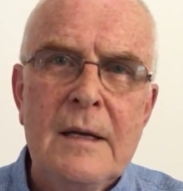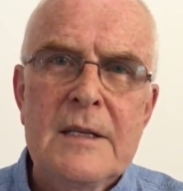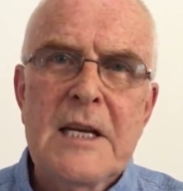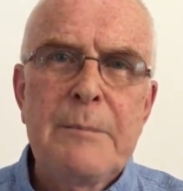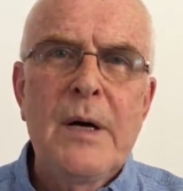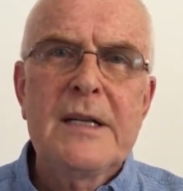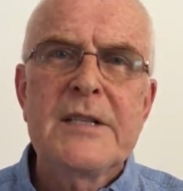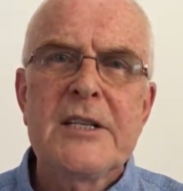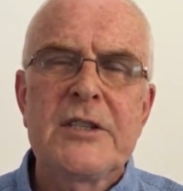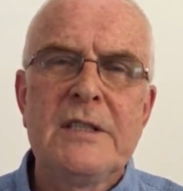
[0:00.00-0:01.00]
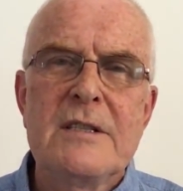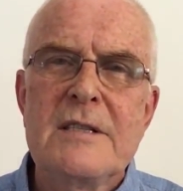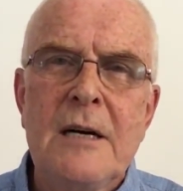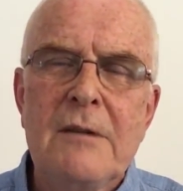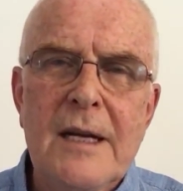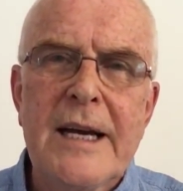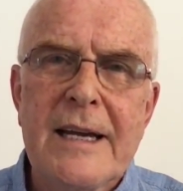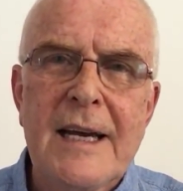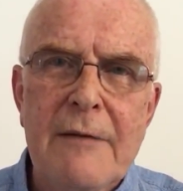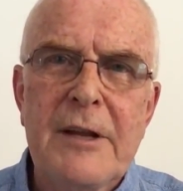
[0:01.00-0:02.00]
You see, politicians don't
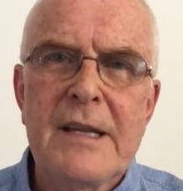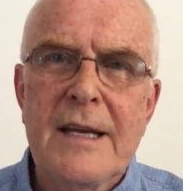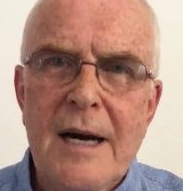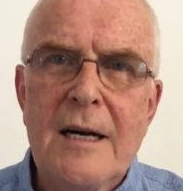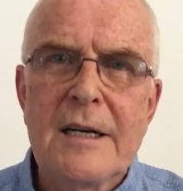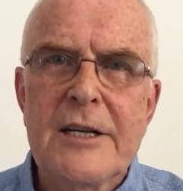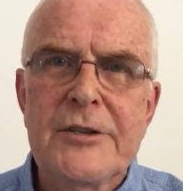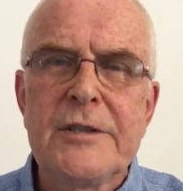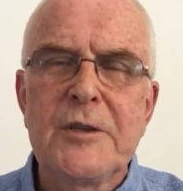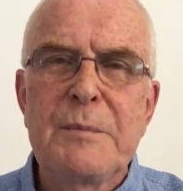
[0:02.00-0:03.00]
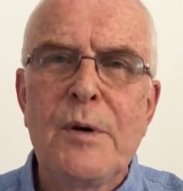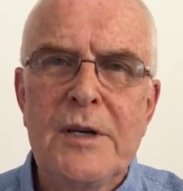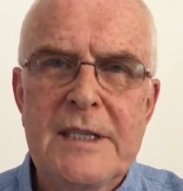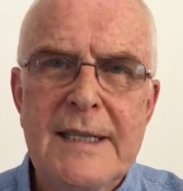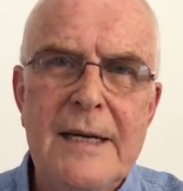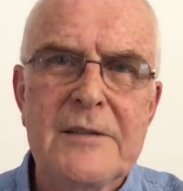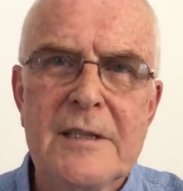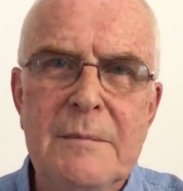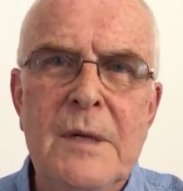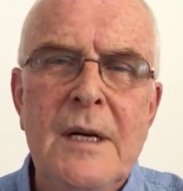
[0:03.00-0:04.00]
like having the ugly truth pointed out to
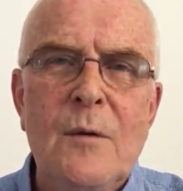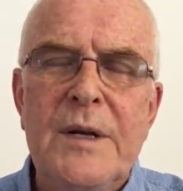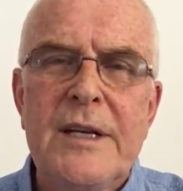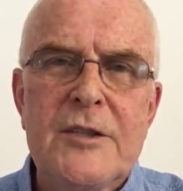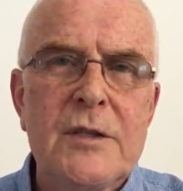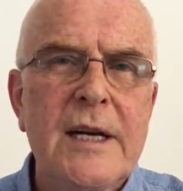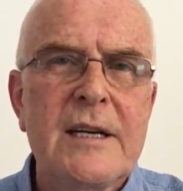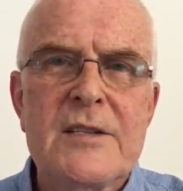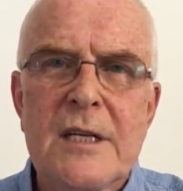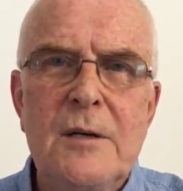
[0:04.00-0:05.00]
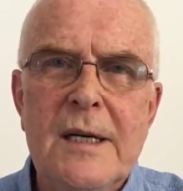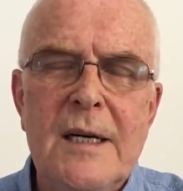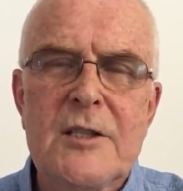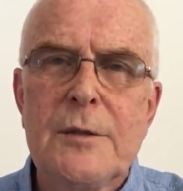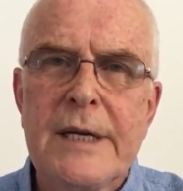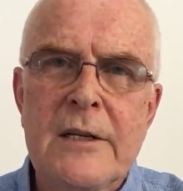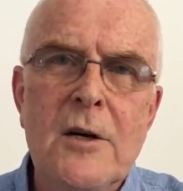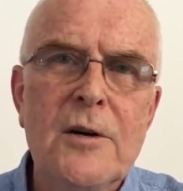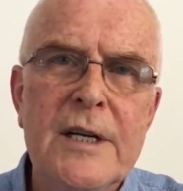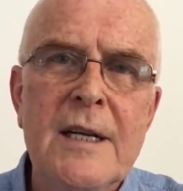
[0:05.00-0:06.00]
them when they're trying so hard to
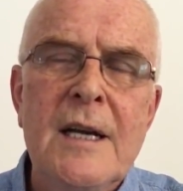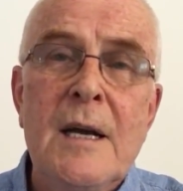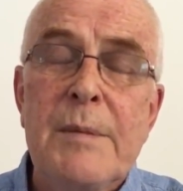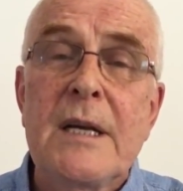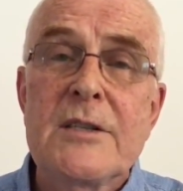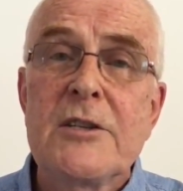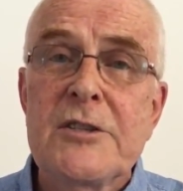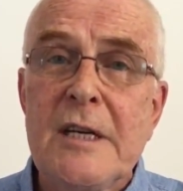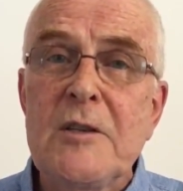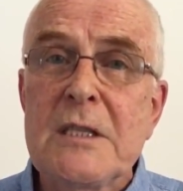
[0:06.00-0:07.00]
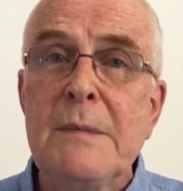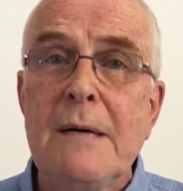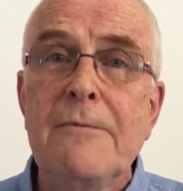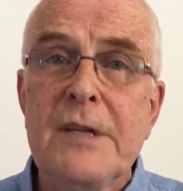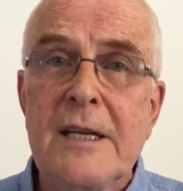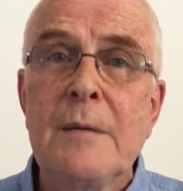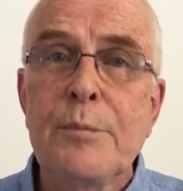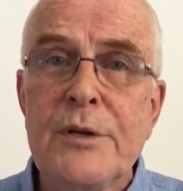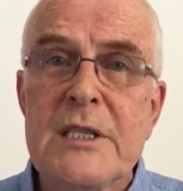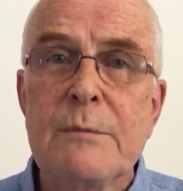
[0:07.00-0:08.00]
ignore it, because it shows them up for the
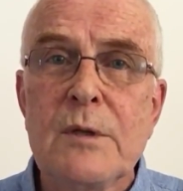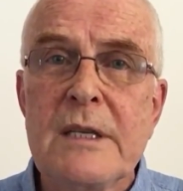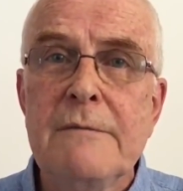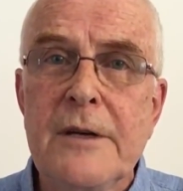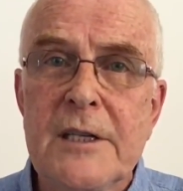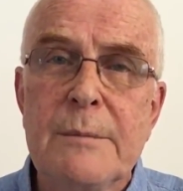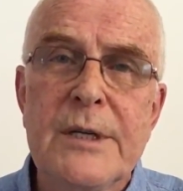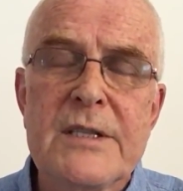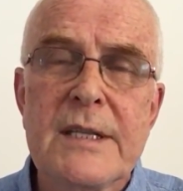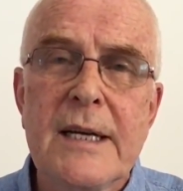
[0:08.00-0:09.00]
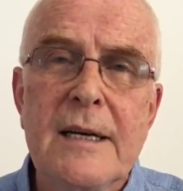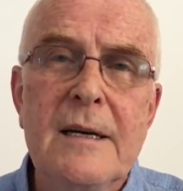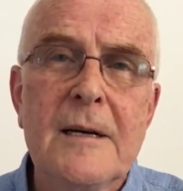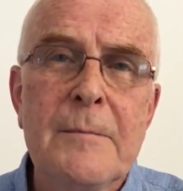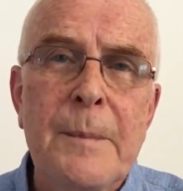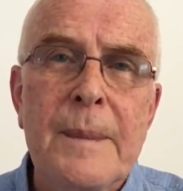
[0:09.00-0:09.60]
unprincipled invertebrates they are.